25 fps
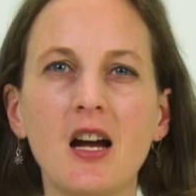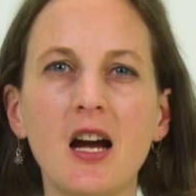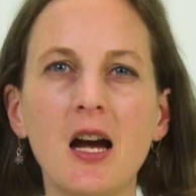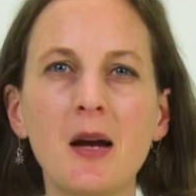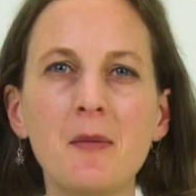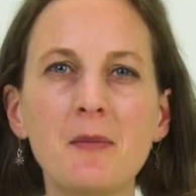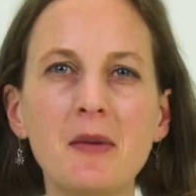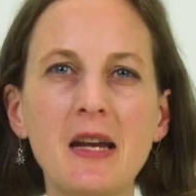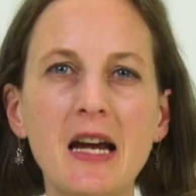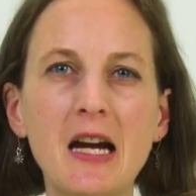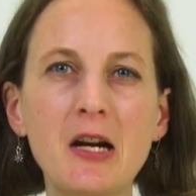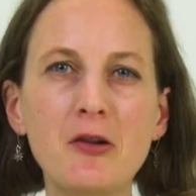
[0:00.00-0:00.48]

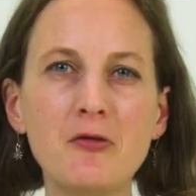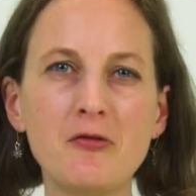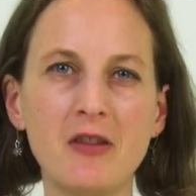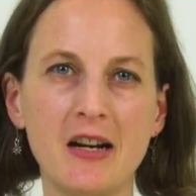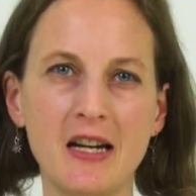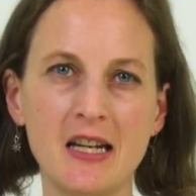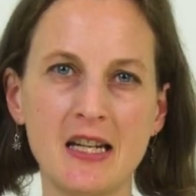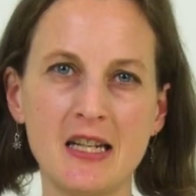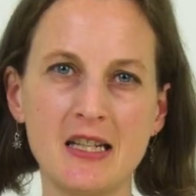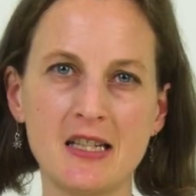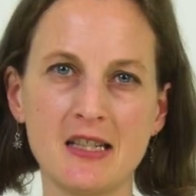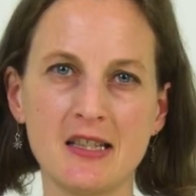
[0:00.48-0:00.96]
I'm now
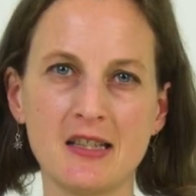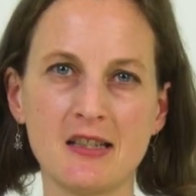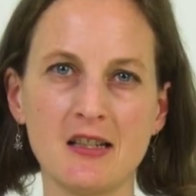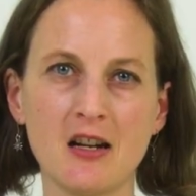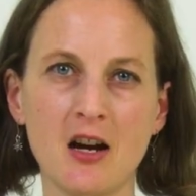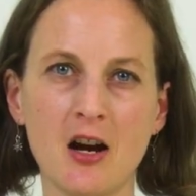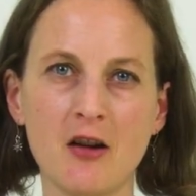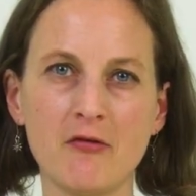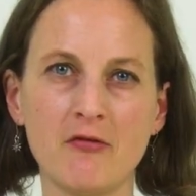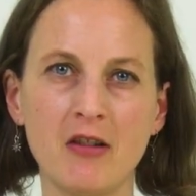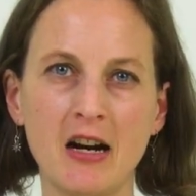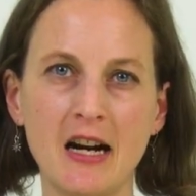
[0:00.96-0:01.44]
ready to
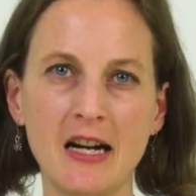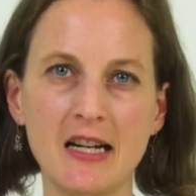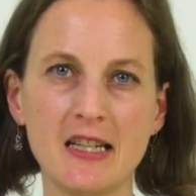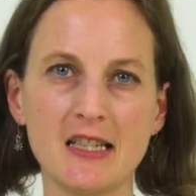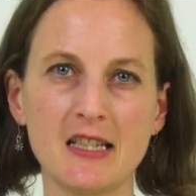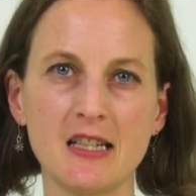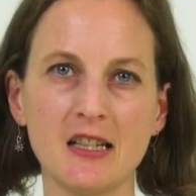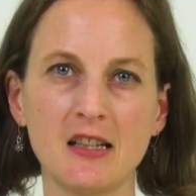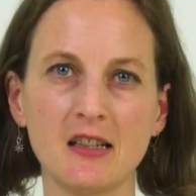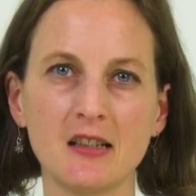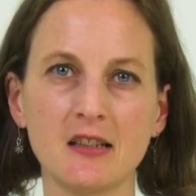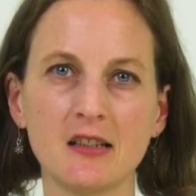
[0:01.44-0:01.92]
start
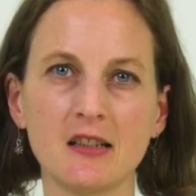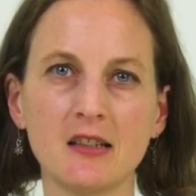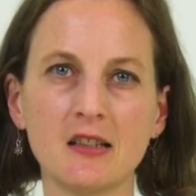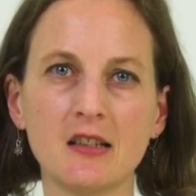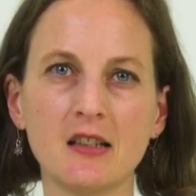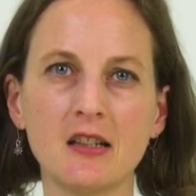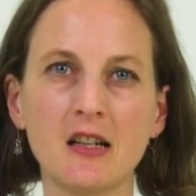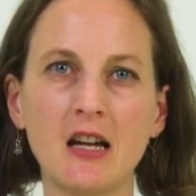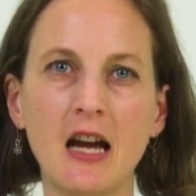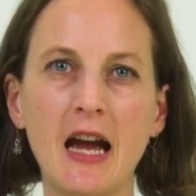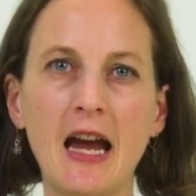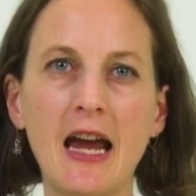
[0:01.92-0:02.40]
writing.
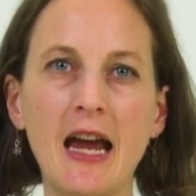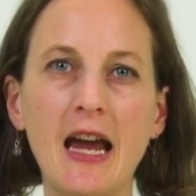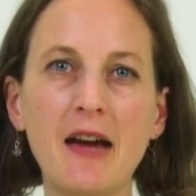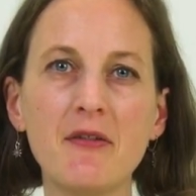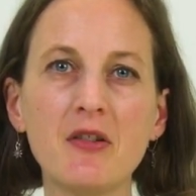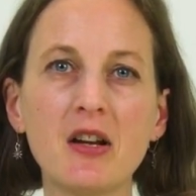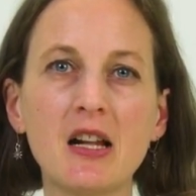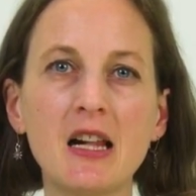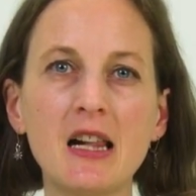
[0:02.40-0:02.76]
I have a